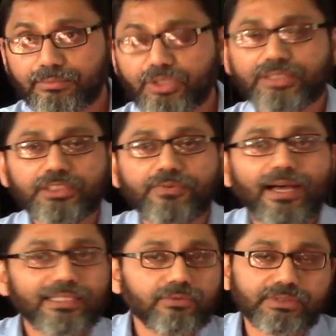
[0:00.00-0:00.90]
Because his
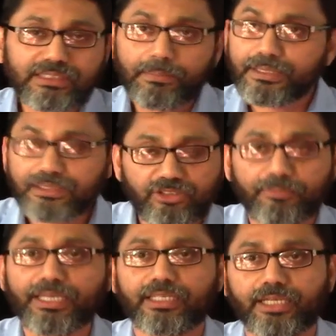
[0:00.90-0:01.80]
father was in the business
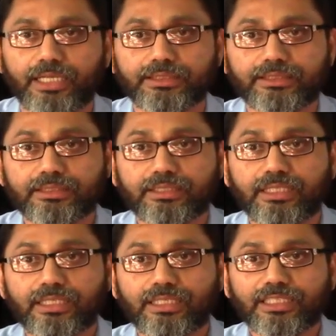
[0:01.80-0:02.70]
of making gods.
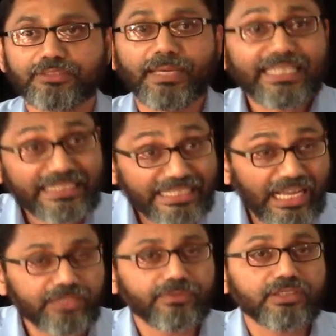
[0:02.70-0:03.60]
He's making the
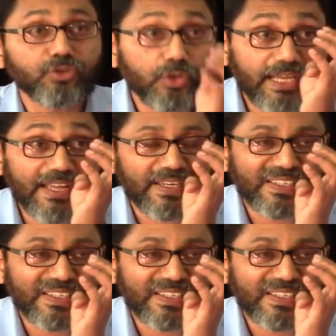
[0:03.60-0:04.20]
gods with his own hand.